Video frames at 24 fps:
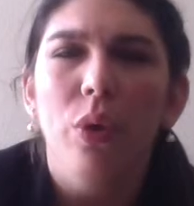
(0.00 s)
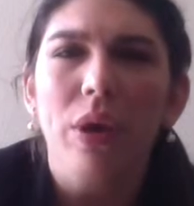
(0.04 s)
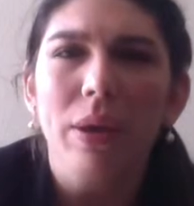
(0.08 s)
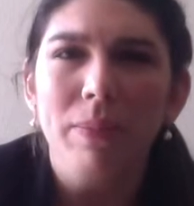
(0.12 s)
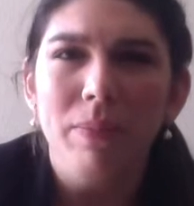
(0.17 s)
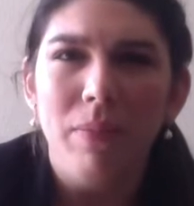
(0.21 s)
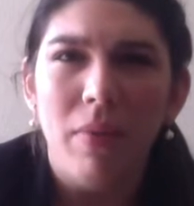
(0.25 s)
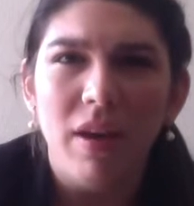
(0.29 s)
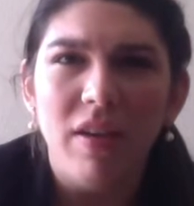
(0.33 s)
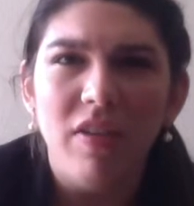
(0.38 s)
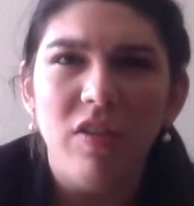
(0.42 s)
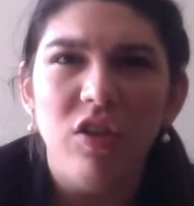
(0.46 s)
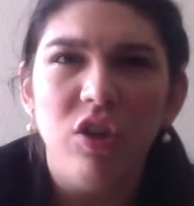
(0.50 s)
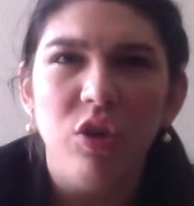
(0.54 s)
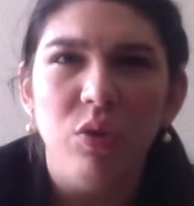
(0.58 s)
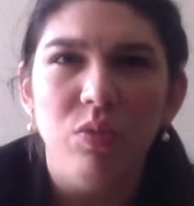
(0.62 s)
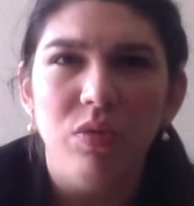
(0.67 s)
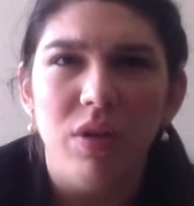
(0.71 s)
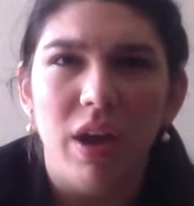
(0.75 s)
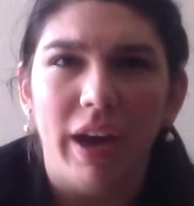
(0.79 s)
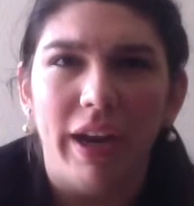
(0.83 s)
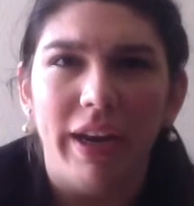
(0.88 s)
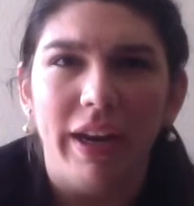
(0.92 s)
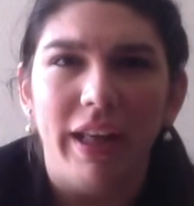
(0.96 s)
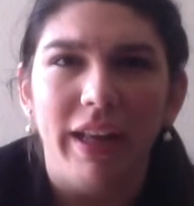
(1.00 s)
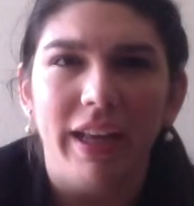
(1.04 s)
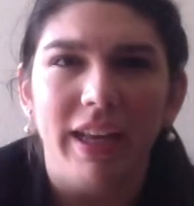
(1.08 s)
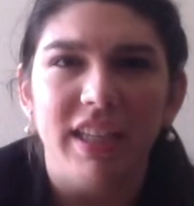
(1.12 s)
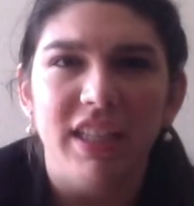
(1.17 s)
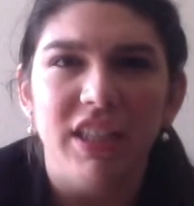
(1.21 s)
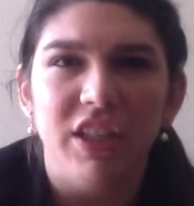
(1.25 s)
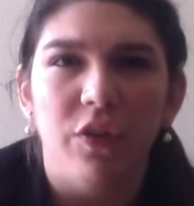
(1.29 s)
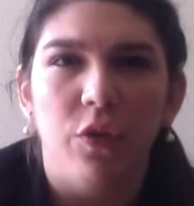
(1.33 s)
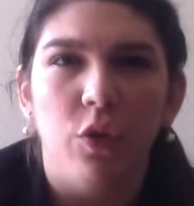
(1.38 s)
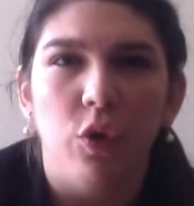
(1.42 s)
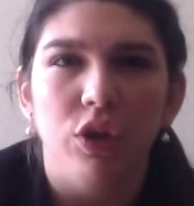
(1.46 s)
We must unite
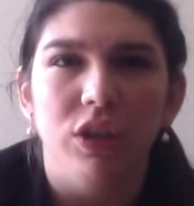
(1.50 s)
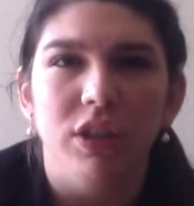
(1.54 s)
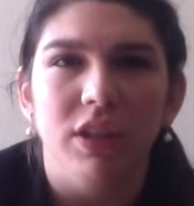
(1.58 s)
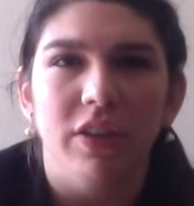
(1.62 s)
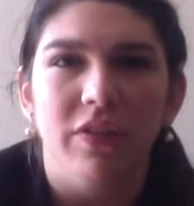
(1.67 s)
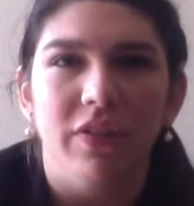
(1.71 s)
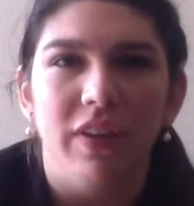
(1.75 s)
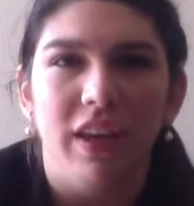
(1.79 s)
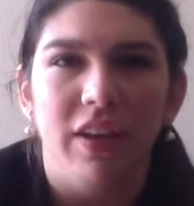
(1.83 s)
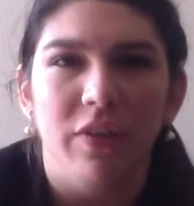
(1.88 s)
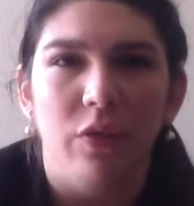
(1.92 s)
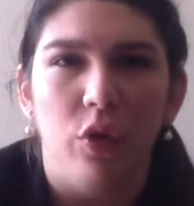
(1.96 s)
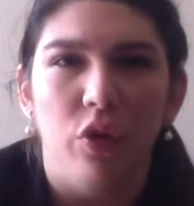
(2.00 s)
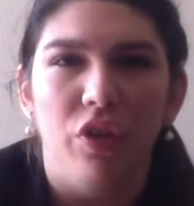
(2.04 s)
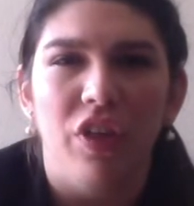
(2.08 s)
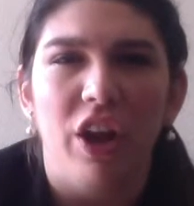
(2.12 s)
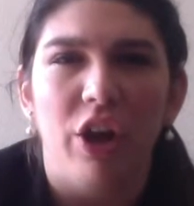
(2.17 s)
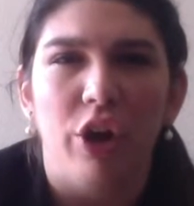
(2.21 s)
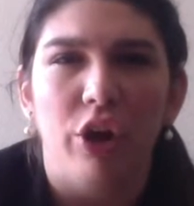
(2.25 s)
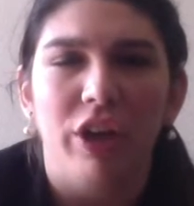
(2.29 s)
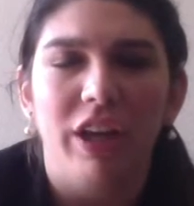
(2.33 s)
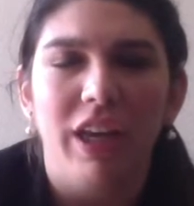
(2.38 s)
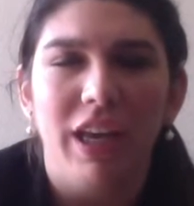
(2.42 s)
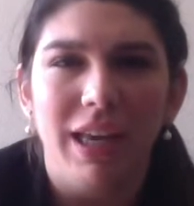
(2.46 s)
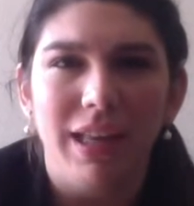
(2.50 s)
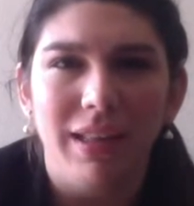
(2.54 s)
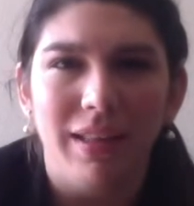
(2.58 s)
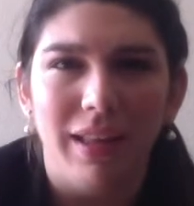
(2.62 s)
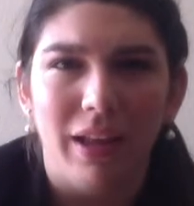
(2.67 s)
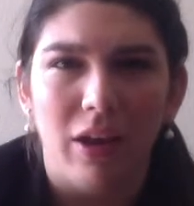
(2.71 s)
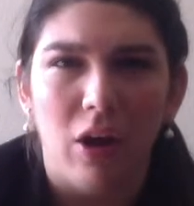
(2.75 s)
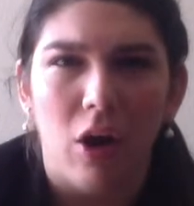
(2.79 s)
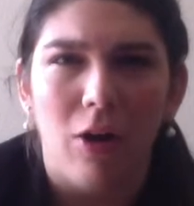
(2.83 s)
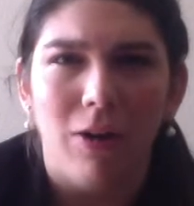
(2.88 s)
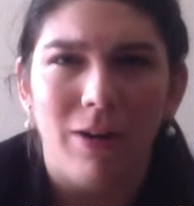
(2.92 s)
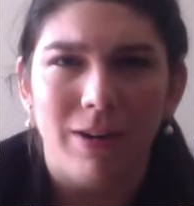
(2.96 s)
against the forces of evil that are
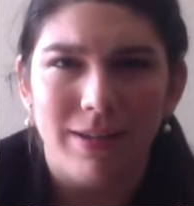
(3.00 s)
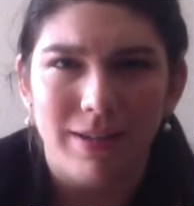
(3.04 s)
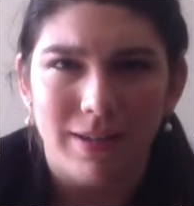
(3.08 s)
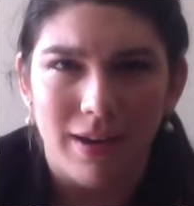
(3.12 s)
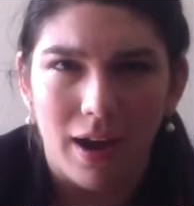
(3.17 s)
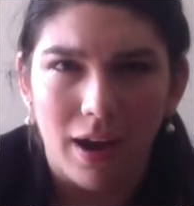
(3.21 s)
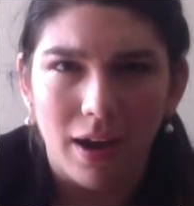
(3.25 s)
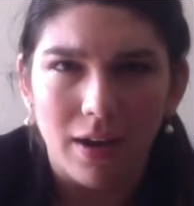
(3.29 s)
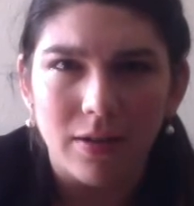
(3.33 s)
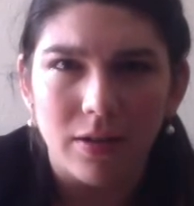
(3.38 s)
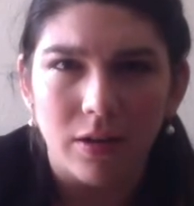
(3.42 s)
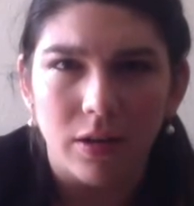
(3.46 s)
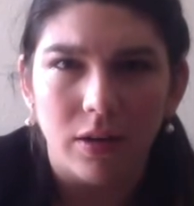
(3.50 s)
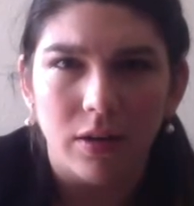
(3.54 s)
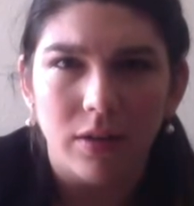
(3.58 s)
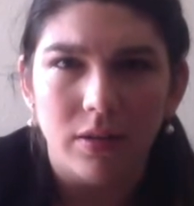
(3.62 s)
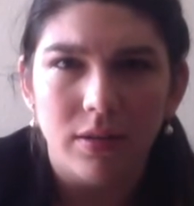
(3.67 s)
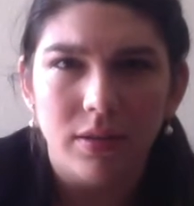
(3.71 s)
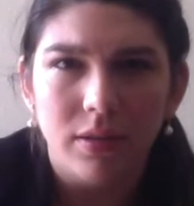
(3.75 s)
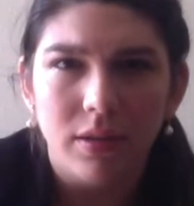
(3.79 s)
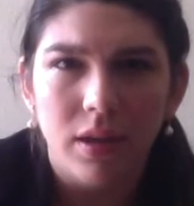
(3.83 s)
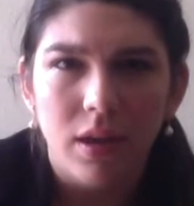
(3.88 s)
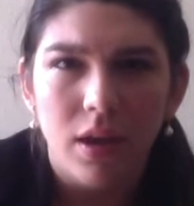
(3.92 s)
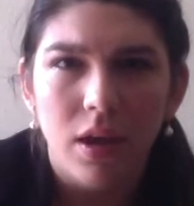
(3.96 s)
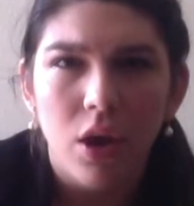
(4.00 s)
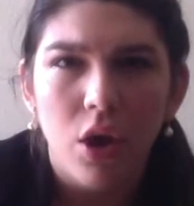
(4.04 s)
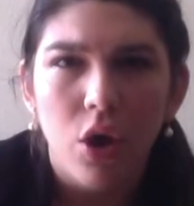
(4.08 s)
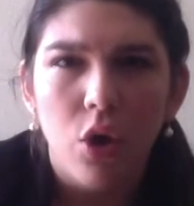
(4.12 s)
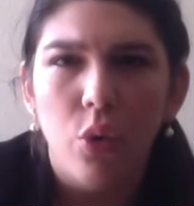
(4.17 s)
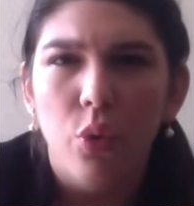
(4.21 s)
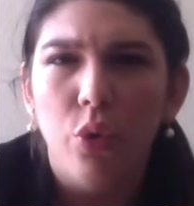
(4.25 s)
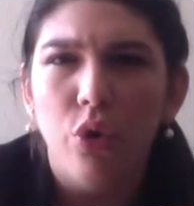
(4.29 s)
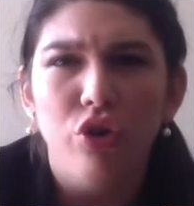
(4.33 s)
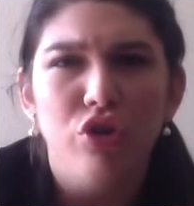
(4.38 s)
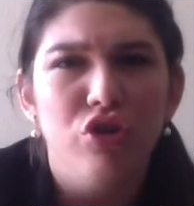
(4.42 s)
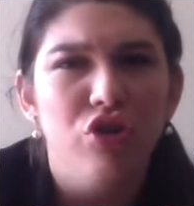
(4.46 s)
killing our doctors,
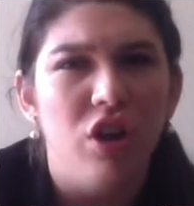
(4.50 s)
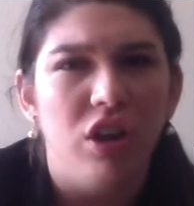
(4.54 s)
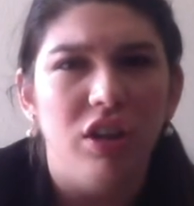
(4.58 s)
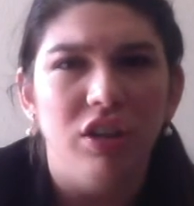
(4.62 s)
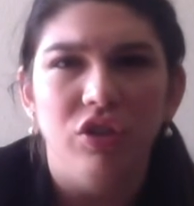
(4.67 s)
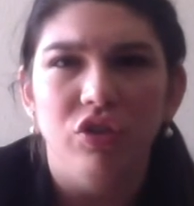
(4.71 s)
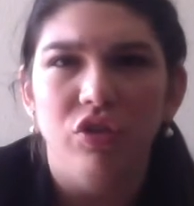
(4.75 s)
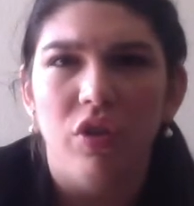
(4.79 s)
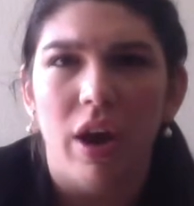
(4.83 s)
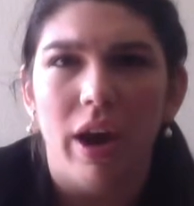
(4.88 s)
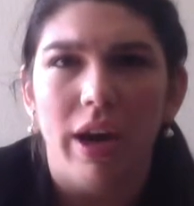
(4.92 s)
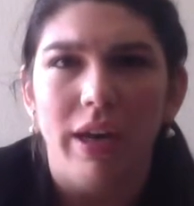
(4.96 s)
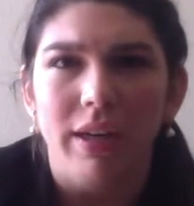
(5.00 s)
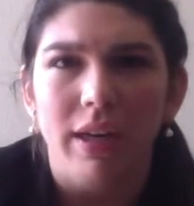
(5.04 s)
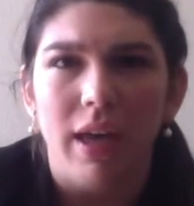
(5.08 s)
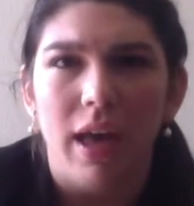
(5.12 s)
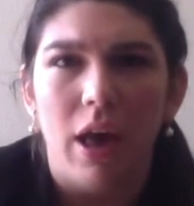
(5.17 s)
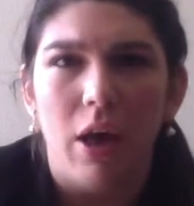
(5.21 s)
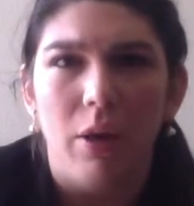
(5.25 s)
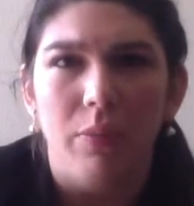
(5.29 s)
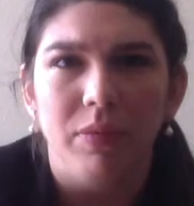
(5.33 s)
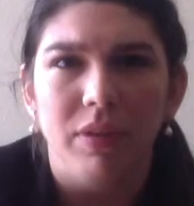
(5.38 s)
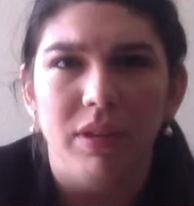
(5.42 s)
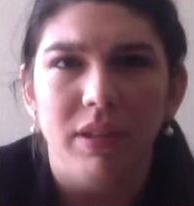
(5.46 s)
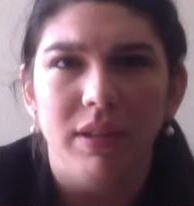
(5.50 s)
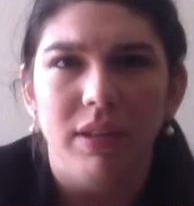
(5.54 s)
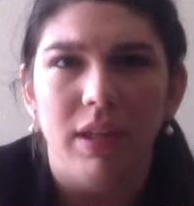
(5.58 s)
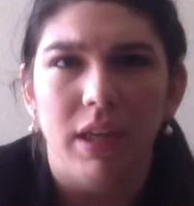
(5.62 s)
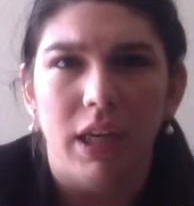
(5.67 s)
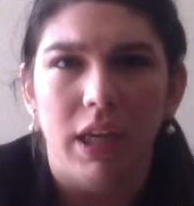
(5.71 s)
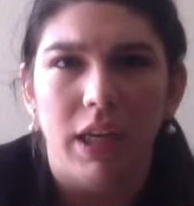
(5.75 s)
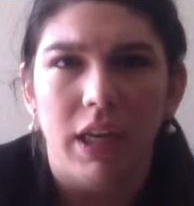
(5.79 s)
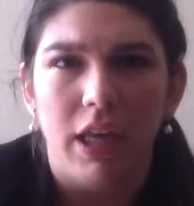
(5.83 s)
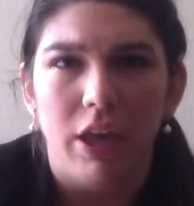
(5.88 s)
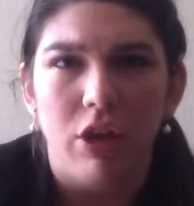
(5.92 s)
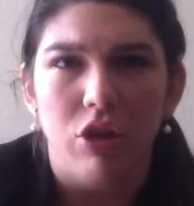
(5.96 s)
who are just trying to help the
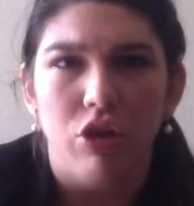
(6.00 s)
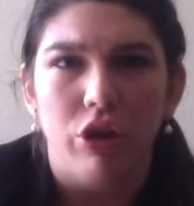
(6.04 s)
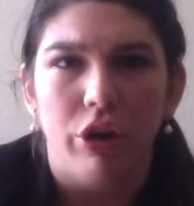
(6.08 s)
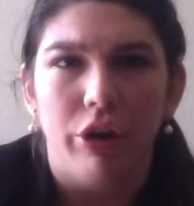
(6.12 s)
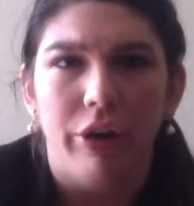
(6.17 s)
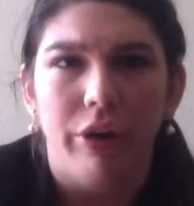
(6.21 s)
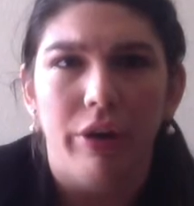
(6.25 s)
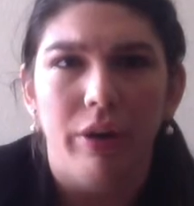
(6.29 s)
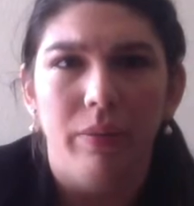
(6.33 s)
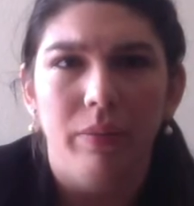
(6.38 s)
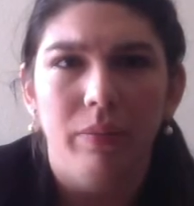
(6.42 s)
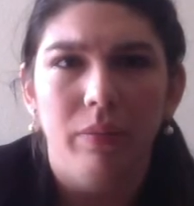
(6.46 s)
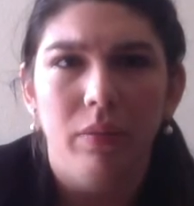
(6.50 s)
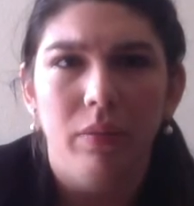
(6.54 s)
sick and injured.